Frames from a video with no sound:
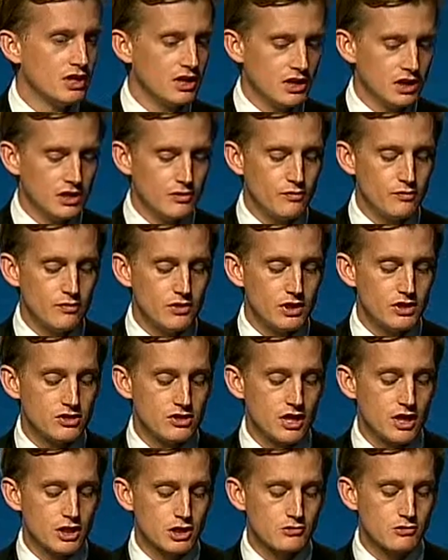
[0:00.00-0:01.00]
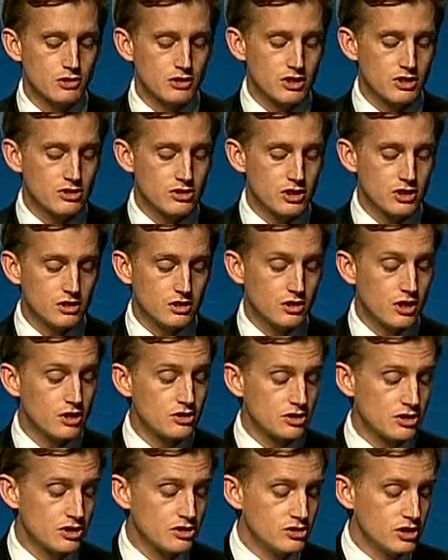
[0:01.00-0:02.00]
if the sector is going
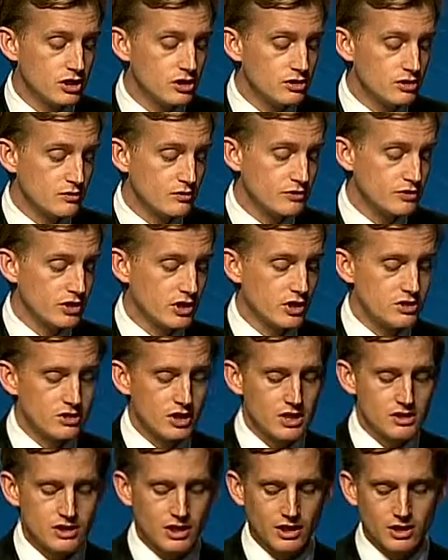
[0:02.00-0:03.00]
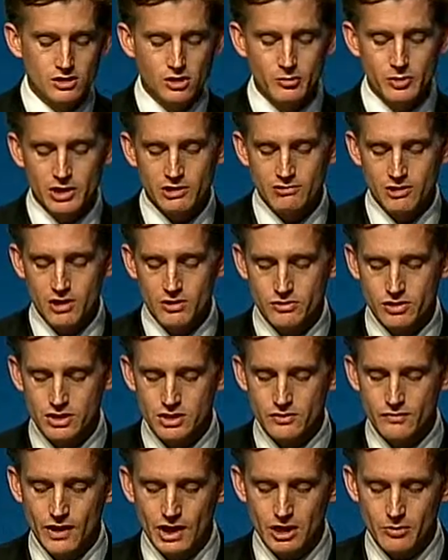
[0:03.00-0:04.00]
to continue to facilitate economic growth and
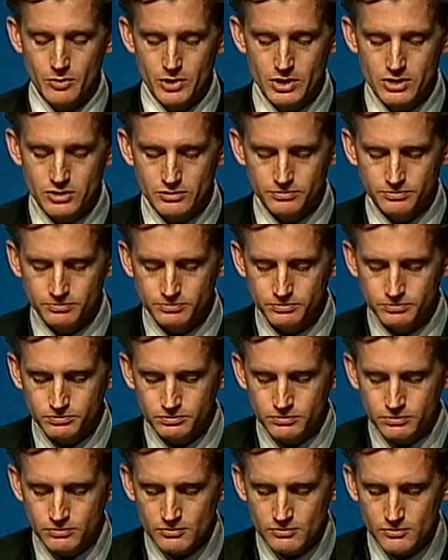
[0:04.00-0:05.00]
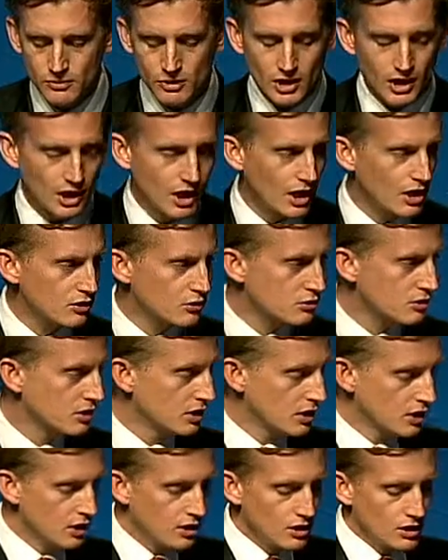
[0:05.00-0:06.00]
development. And
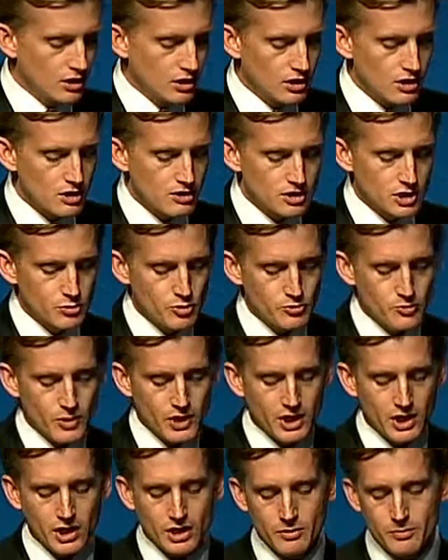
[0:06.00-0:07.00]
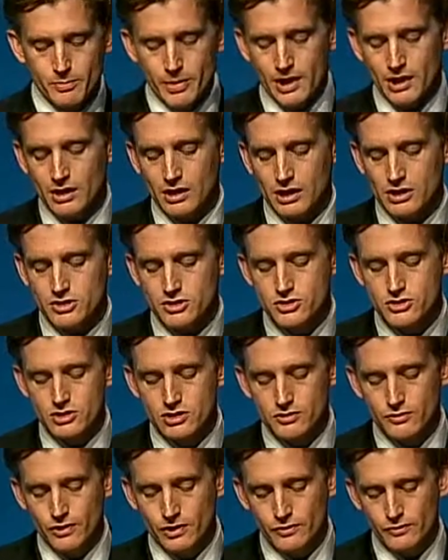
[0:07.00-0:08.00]
some of my fellow
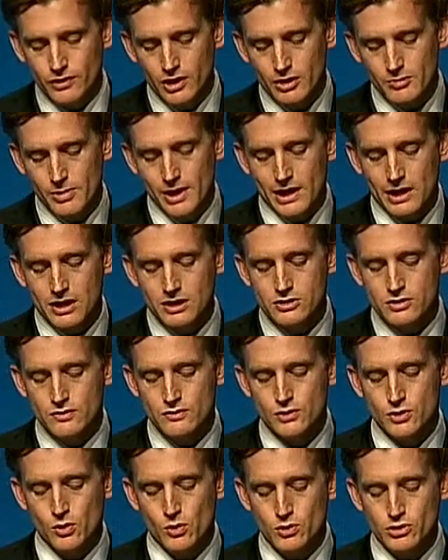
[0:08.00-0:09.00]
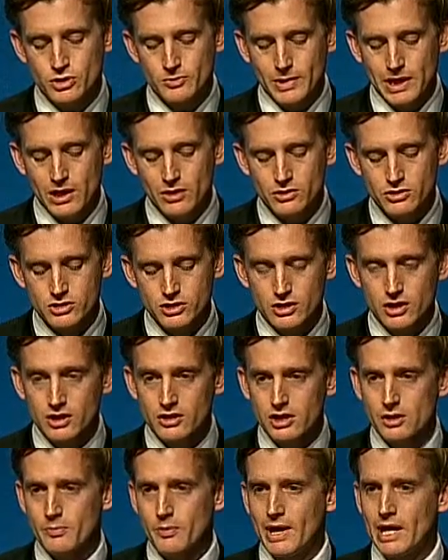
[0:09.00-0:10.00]
panelists have talked about
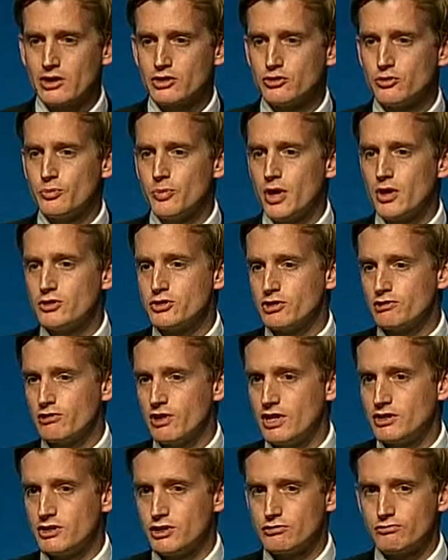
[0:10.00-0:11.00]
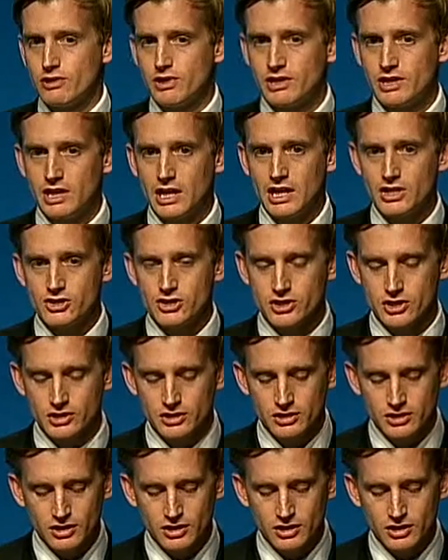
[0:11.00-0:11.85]
the impact of post-crisis regulation.